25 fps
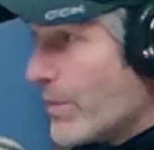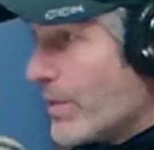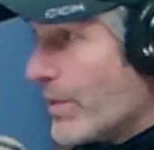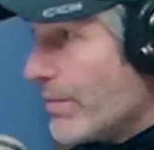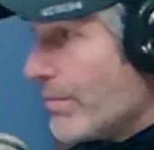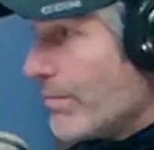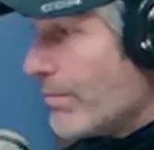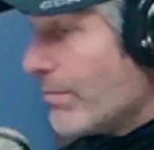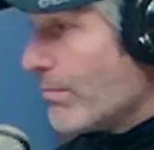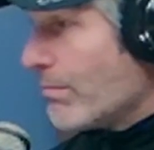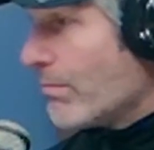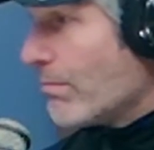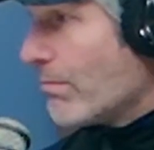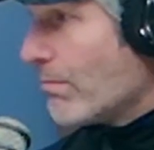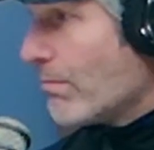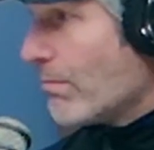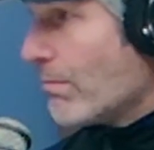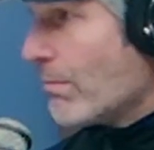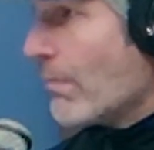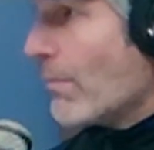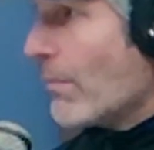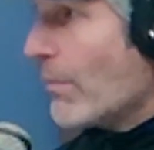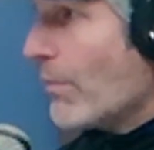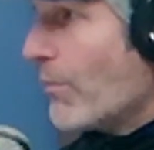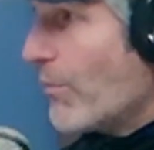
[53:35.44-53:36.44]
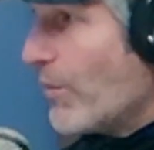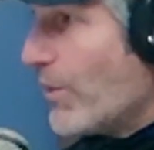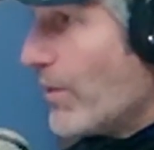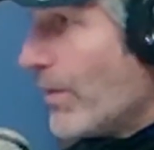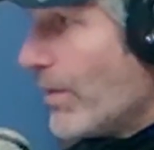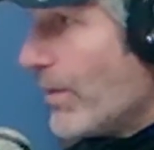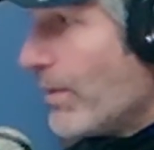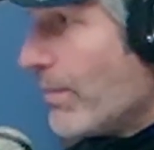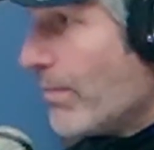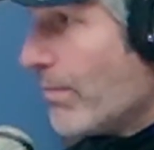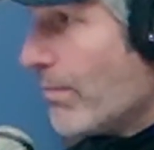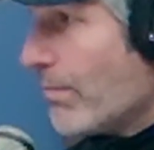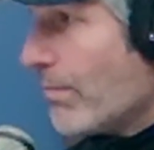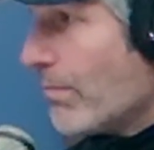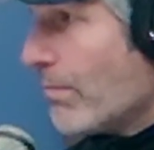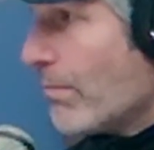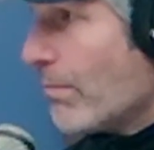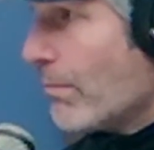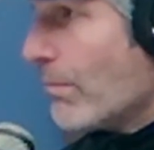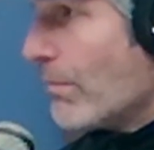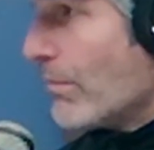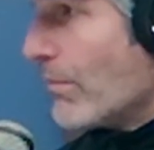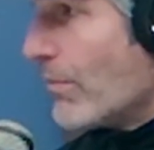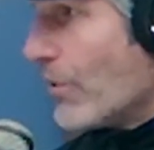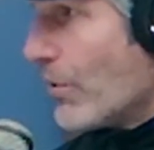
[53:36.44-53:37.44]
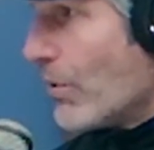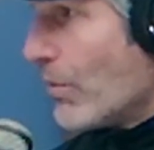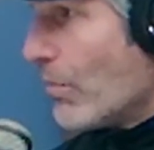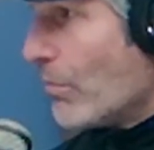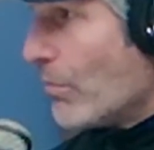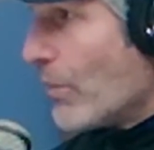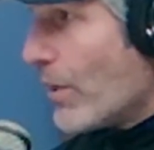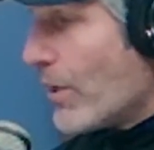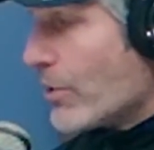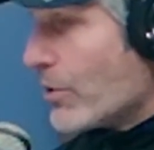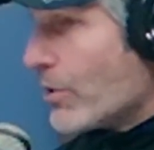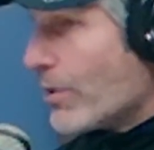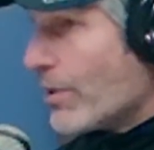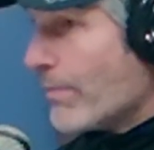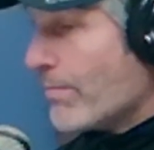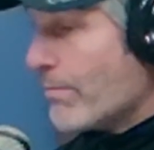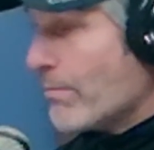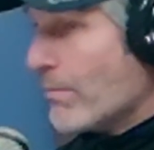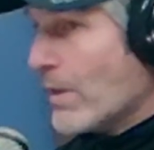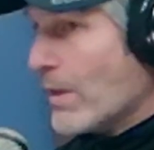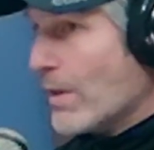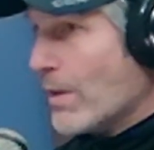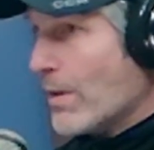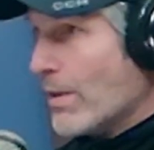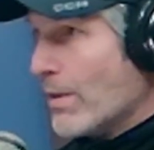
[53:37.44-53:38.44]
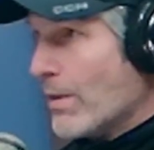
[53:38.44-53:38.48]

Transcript: Sweden, Finland, you know Russia.